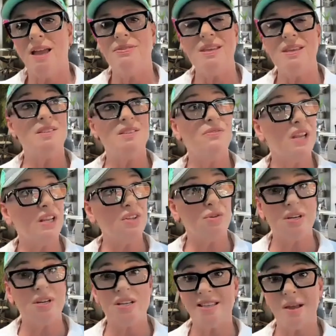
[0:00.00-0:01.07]
And these
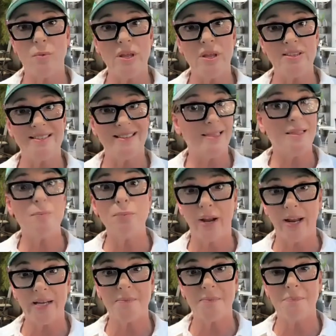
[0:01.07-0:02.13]
victories that we
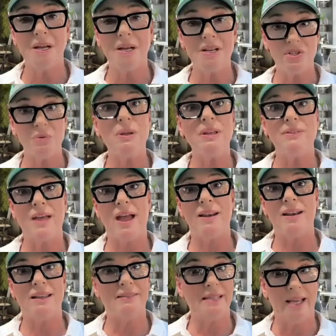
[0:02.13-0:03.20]
celebrate by doing
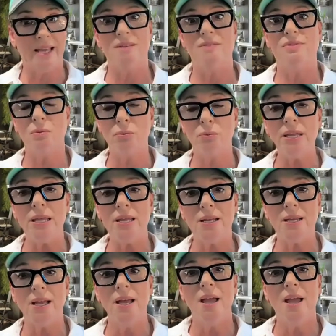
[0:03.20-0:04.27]
that at the end of the week,